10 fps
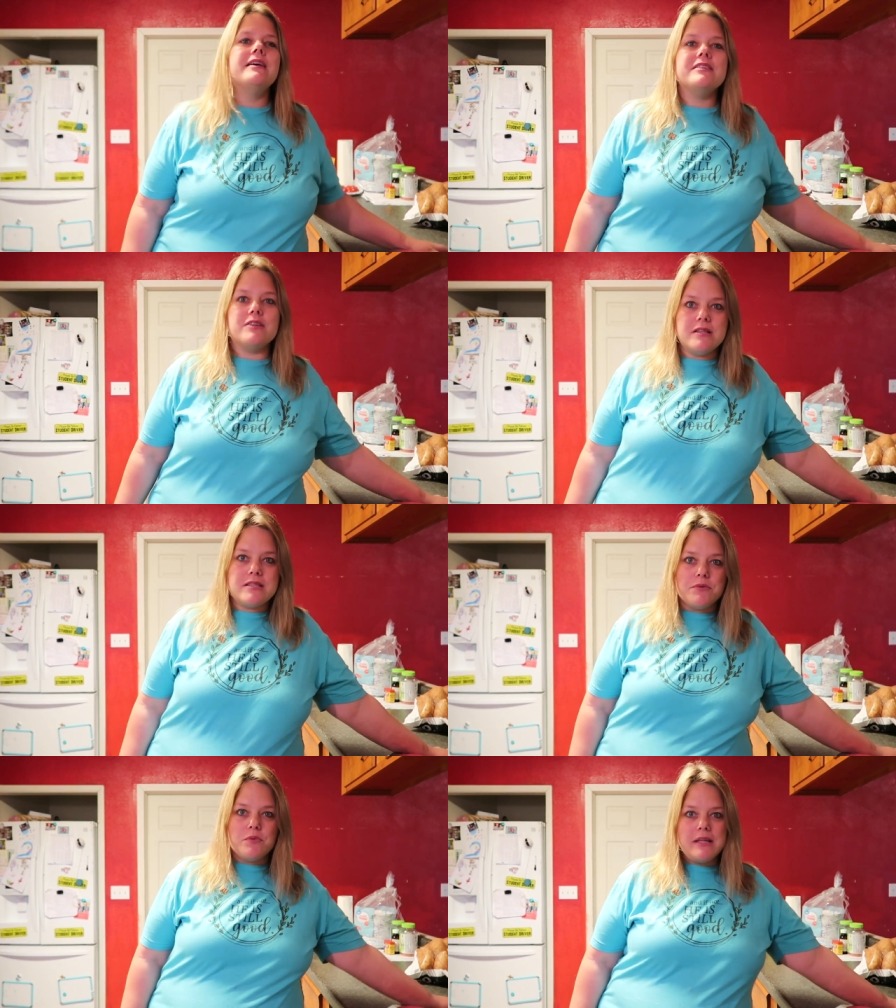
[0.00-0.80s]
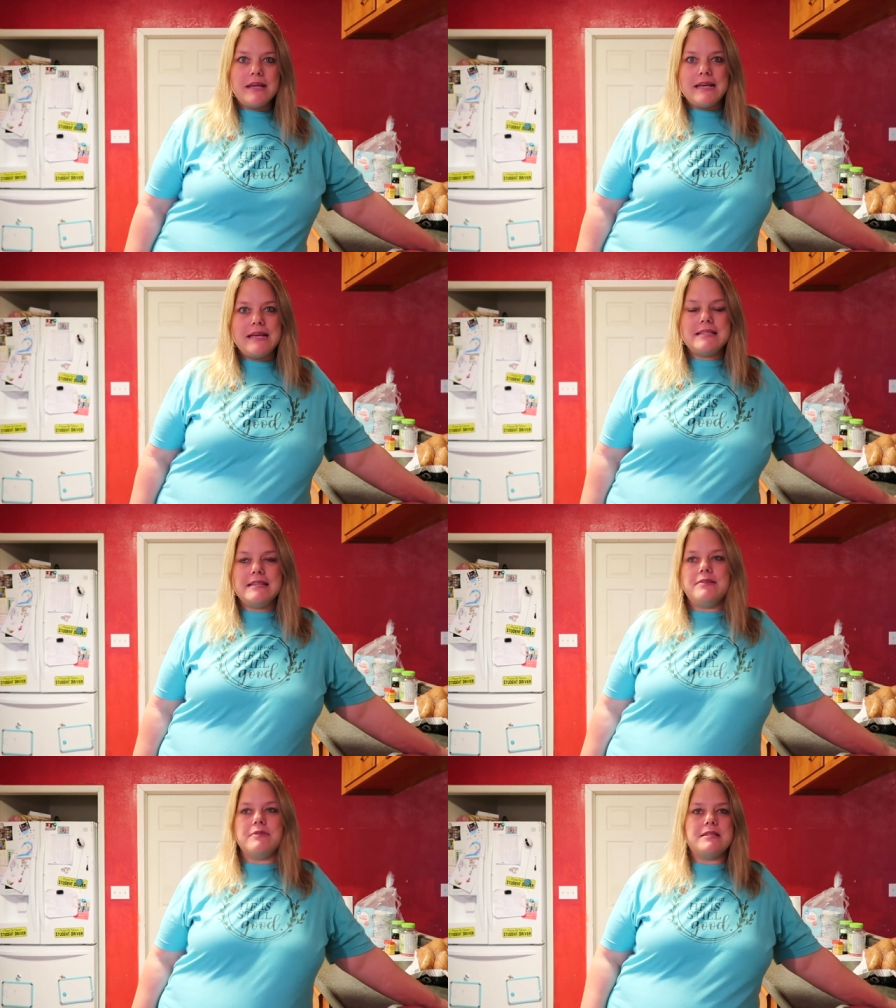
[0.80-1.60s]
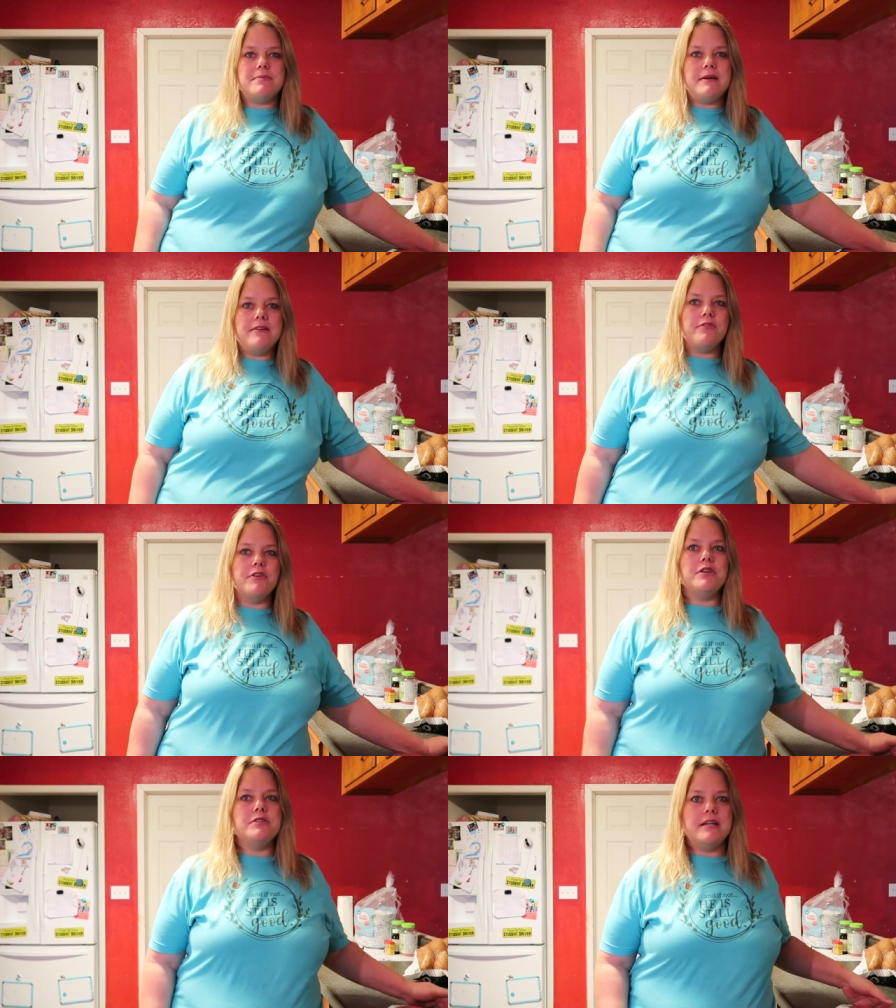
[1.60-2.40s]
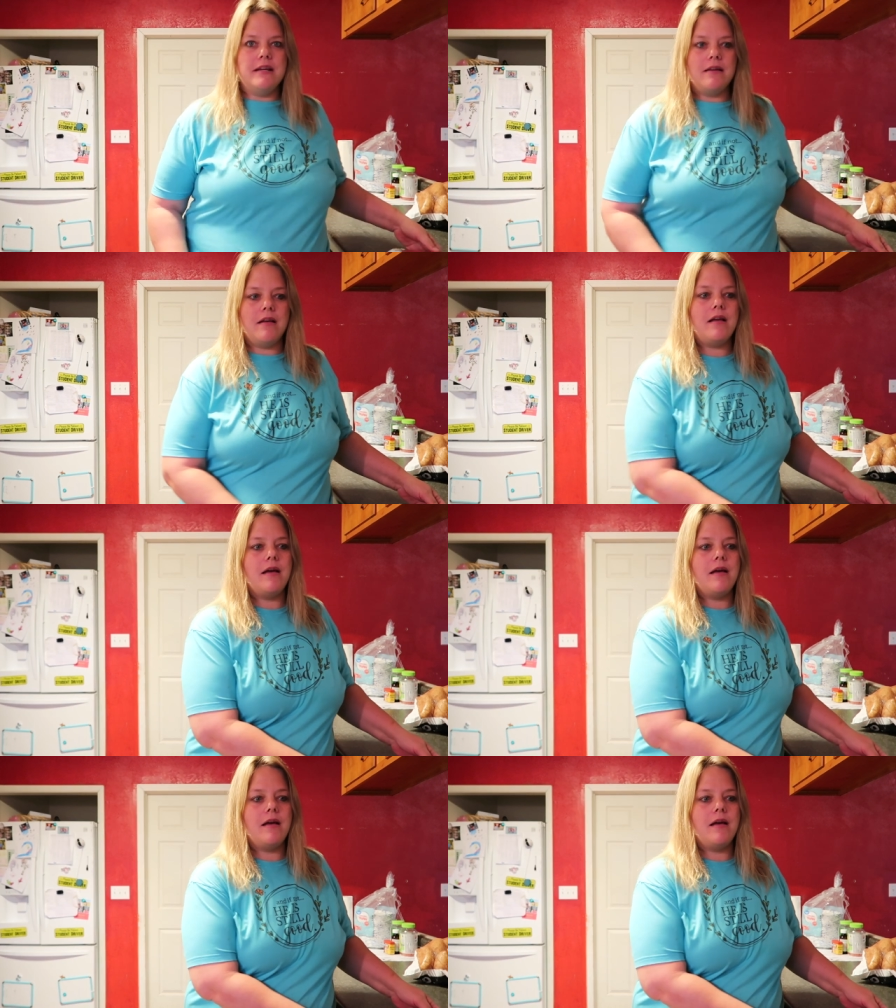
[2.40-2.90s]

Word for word: So it's a really easy recipe for using